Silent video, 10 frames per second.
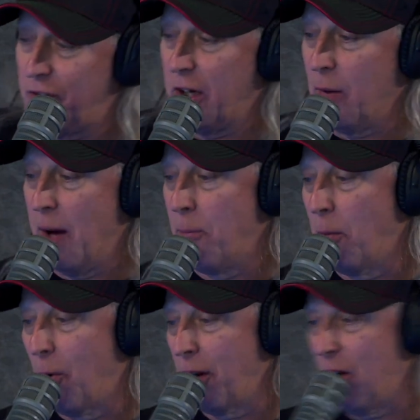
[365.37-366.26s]
Stick around.
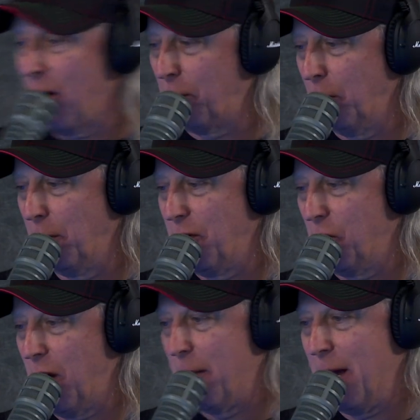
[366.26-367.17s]
More Morning Hog Brew
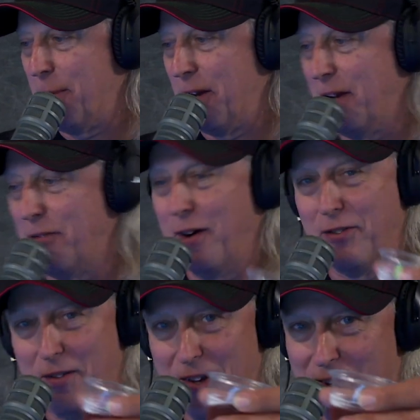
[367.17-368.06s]
Review coming up on
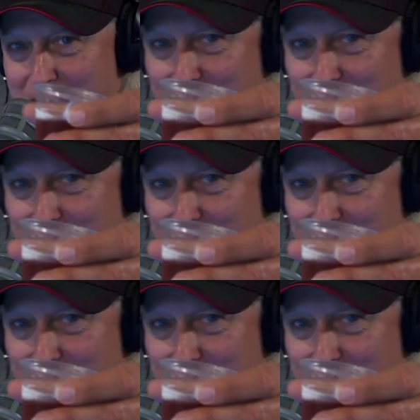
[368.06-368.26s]
95.7 The Hog.